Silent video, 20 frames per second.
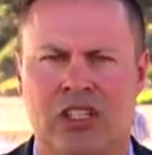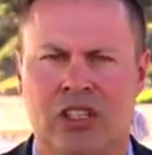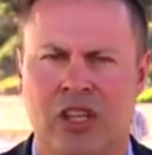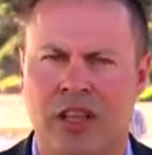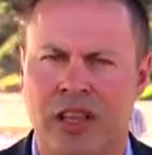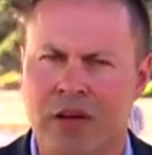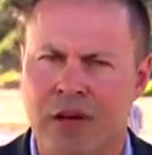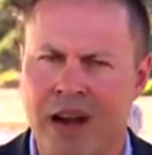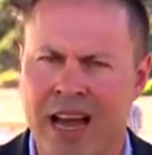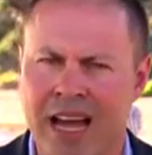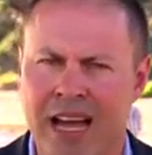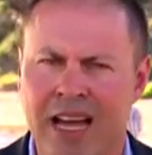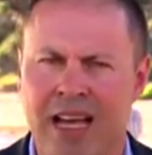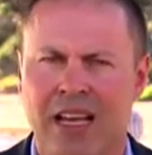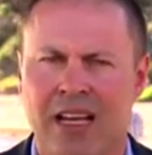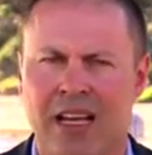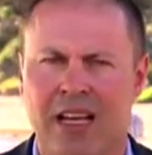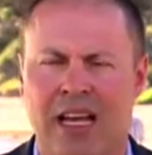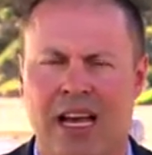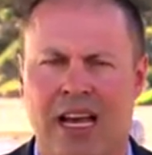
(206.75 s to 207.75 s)
So there
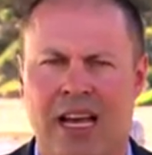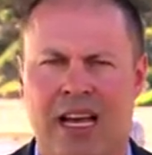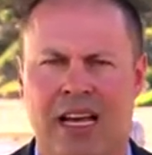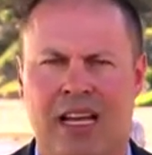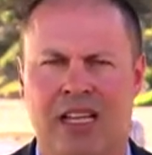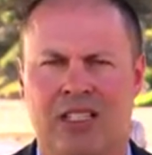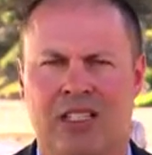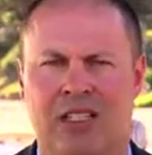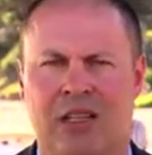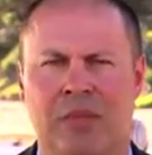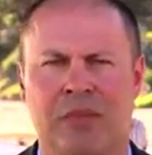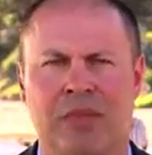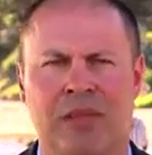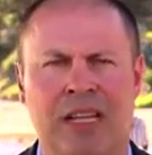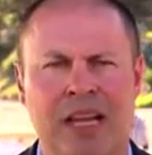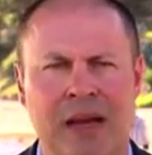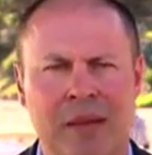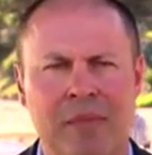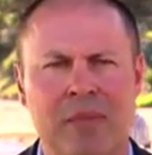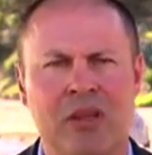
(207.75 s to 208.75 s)
are some
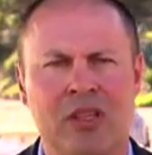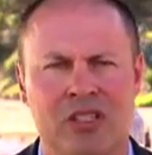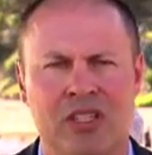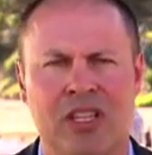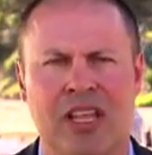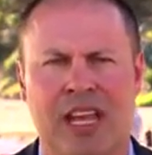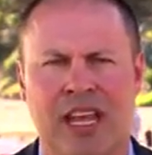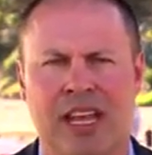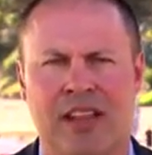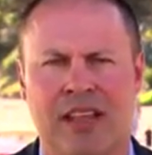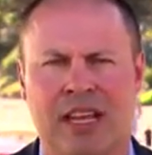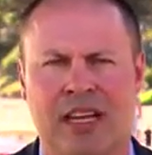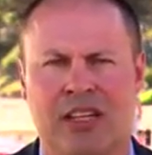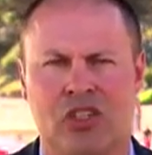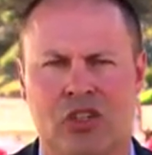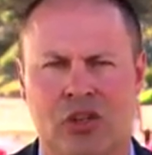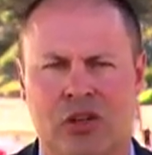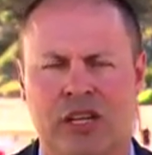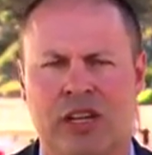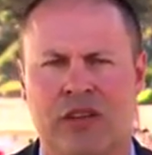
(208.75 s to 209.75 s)
numbers there that
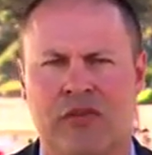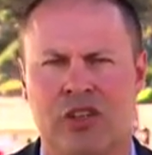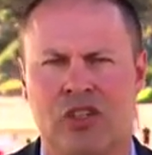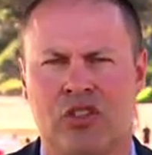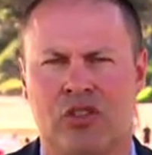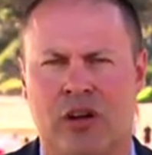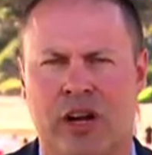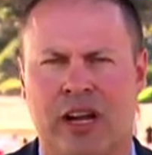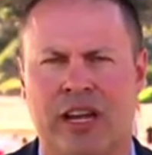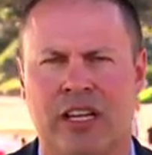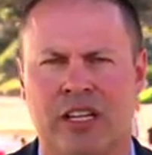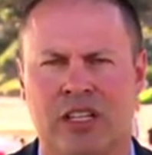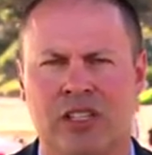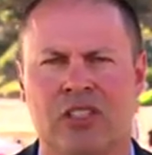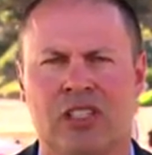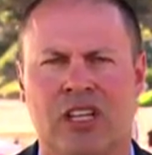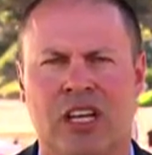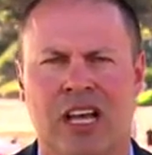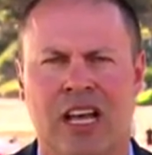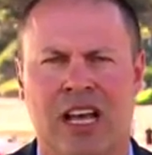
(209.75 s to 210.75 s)
should give
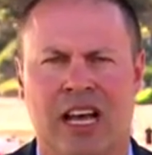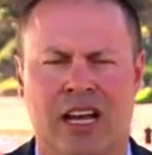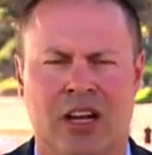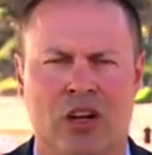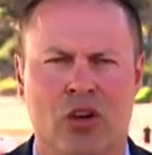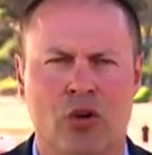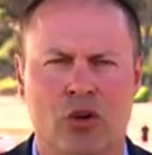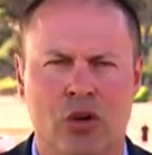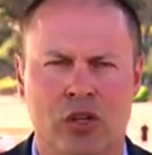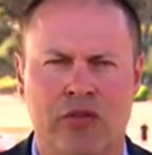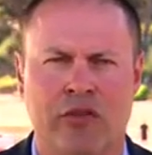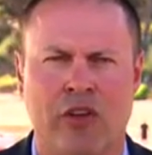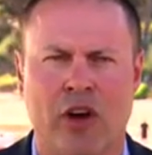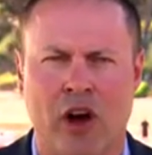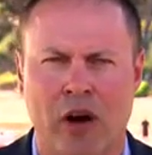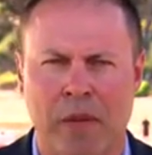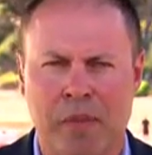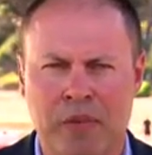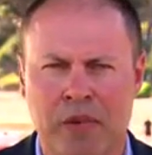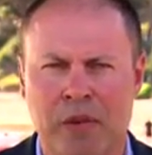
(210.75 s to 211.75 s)
Australians a cause for
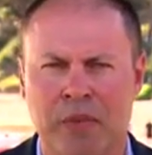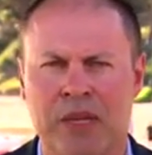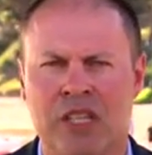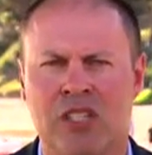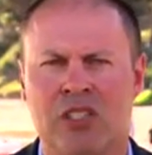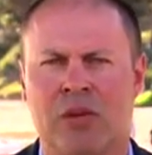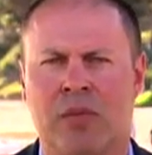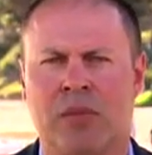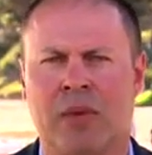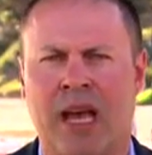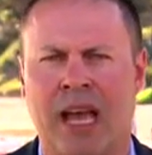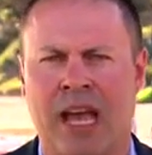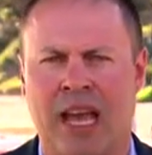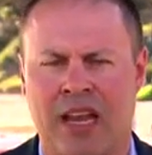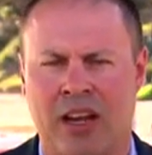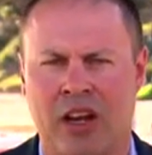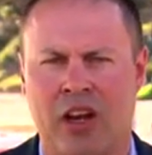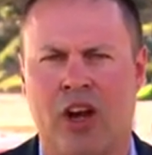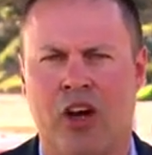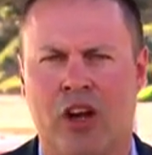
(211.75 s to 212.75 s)
optimism
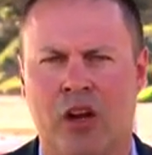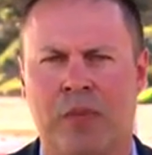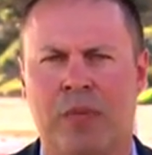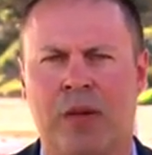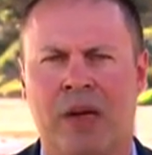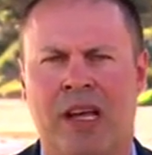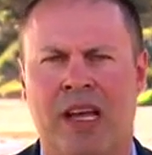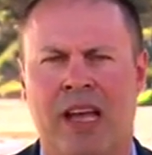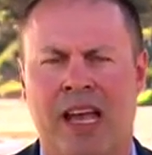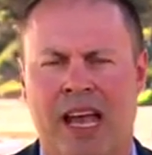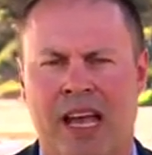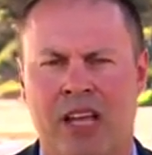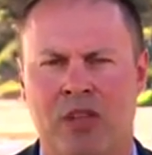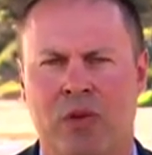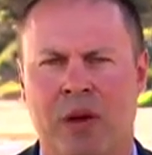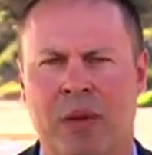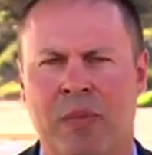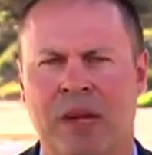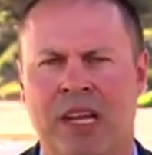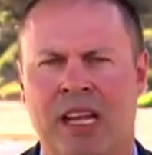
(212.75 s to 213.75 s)
and hope as
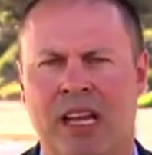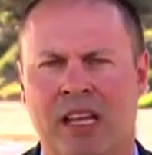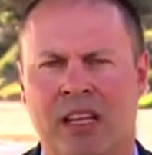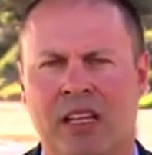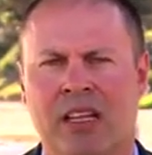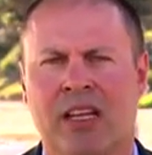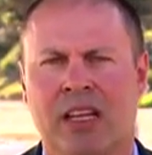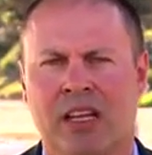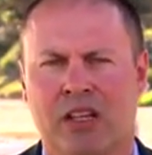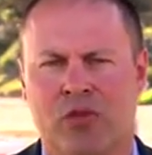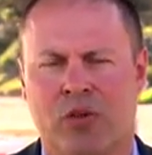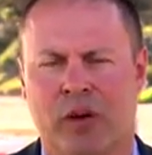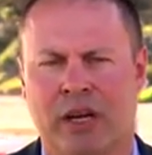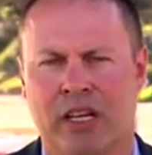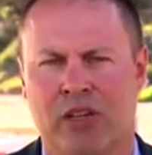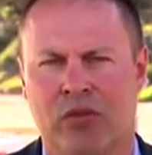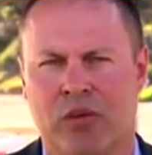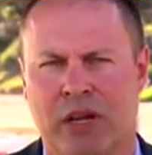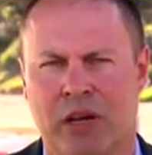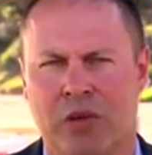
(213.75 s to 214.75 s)
we begin
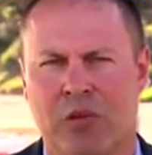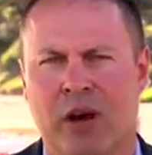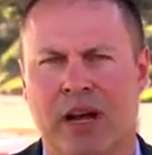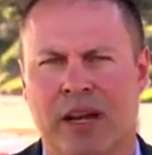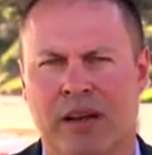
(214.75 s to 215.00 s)
2021.